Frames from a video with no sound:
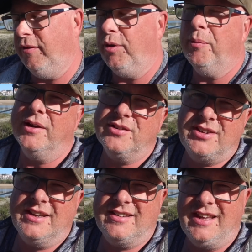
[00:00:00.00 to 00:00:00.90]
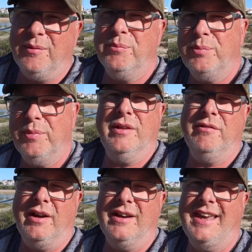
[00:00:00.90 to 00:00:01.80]
give you about 60 amp. But
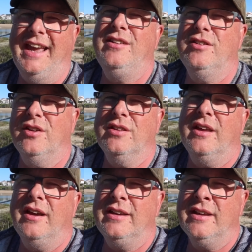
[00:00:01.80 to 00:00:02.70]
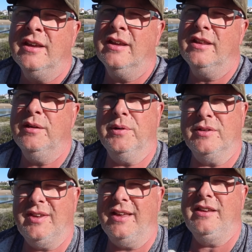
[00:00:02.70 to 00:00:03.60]
there are gauges online that
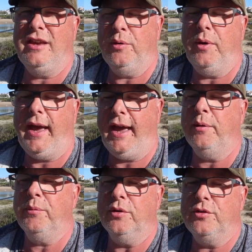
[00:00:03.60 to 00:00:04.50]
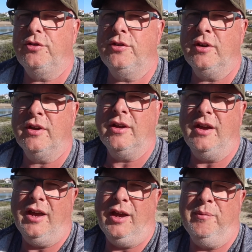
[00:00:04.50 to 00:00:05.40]
will tell you how much
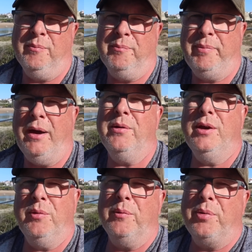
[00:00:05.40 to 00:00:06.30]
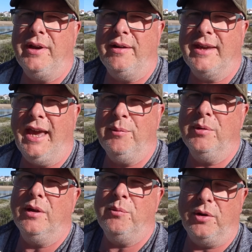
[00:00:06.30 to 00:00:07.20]
power you want to put down a
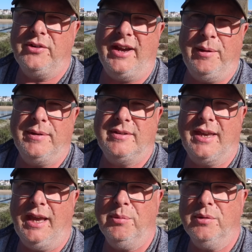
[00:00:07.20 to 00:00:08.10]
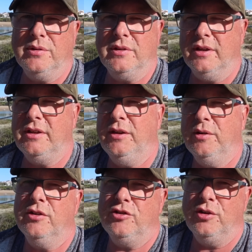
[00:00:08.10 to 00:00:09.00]
cable and what diameter cable that you
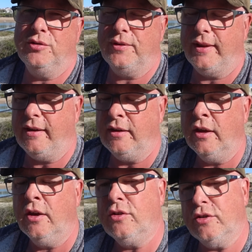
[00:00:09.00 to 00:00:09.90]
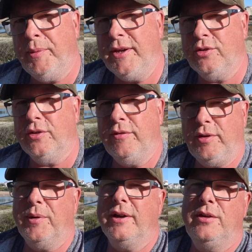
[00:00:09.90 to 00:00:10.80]
can choose for that. Just make sure that
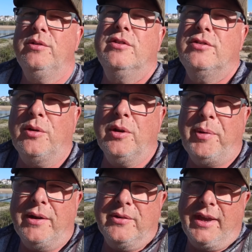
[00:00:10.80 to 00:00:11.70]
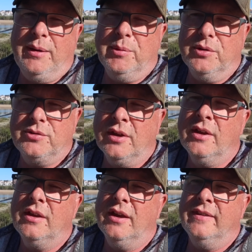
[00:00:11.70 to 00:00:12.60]
if you are using solar panel cables,
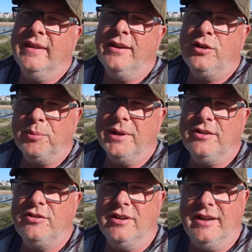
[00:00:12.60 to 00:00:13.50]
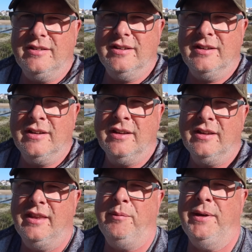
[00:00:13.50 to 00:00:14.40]
they're double insulated.
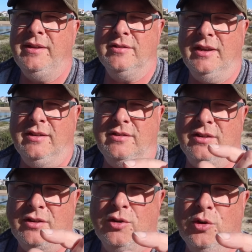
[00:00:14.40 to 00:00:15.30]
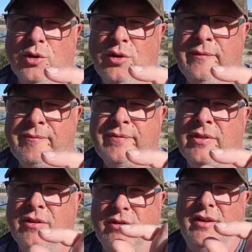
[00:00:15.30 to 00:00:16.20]
That means it's the core,
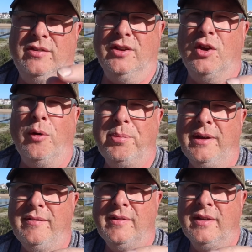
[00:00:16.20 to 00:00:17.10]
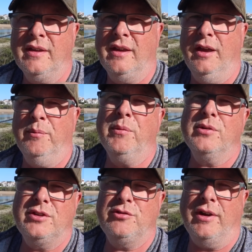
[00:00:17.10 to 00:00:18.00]
so that's the copper,
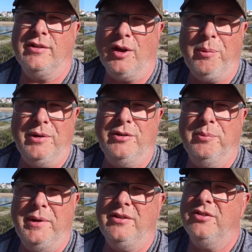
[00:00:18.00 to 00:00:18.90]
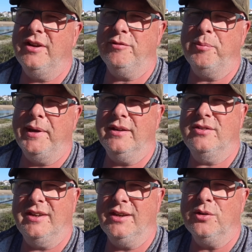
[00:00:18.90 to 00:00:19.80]
multi-strand copper it should be. It should never be a
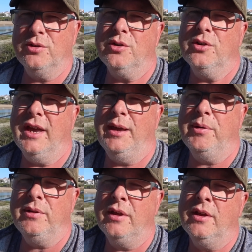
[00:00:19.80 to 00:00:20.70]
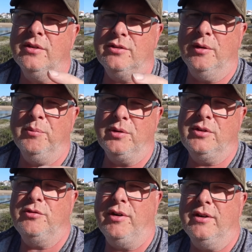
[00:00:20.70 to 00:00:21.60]
single core cable. So
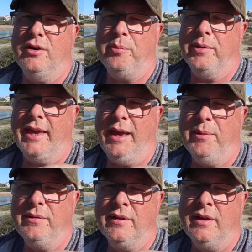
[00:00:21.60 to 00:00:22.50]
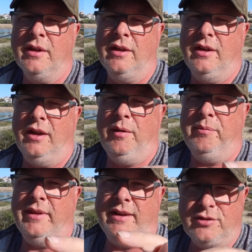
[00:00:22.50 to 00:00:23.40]
multi-strand copper cable,
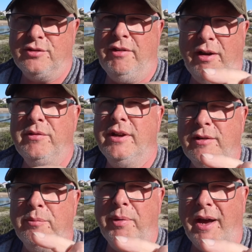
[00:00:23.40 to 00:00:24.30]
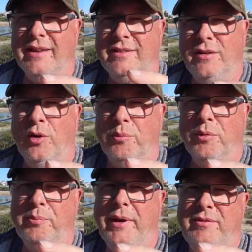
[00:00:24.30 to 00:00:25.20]
then surrounded by the
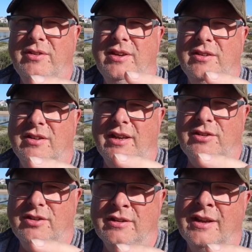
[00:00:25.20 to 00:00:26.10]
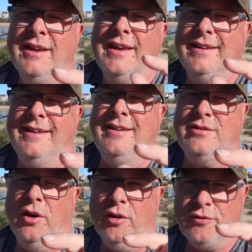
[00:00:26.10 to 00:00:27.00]
normal PVC insulation, and then
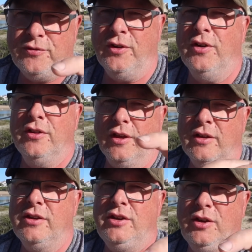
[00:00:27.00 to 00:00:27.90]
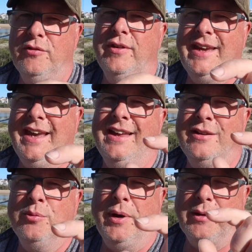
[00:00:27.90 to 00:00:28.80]
it's got a further UV
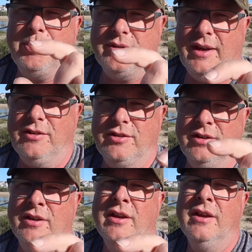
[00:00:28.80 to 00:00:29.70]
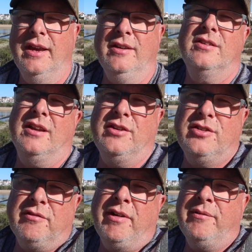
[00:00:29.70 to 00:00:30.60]
and weather protection
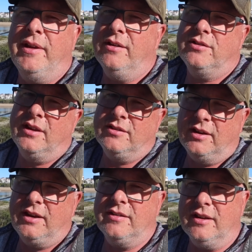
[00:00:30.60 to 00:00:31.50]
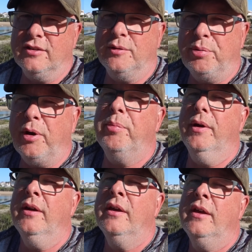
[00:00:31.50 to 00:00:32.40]
insulation around that. So that's how you can tell it's a
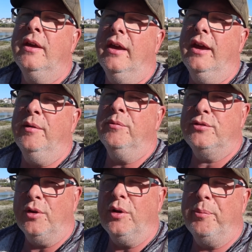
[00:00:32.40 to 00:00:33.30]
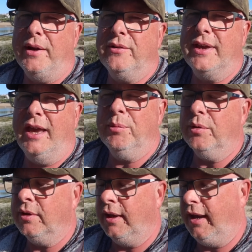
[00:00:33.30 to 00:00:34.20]
proper solar panel
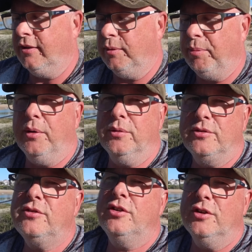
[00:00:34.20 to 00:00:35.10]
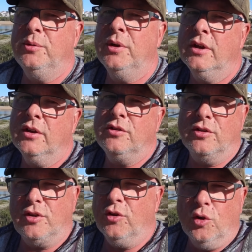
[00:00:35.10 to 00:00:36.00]
cable, as opposed to
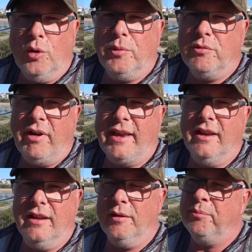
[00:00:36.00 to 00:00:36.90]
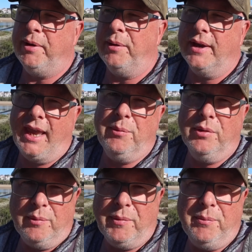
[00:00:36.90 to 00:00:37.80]
just a normal regular power
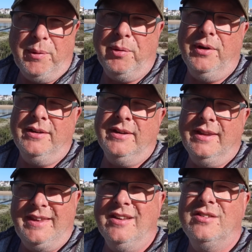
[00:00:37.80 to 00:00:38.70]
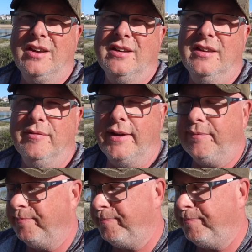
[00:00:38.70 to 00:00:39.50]
cable that might be put in the inside of the van.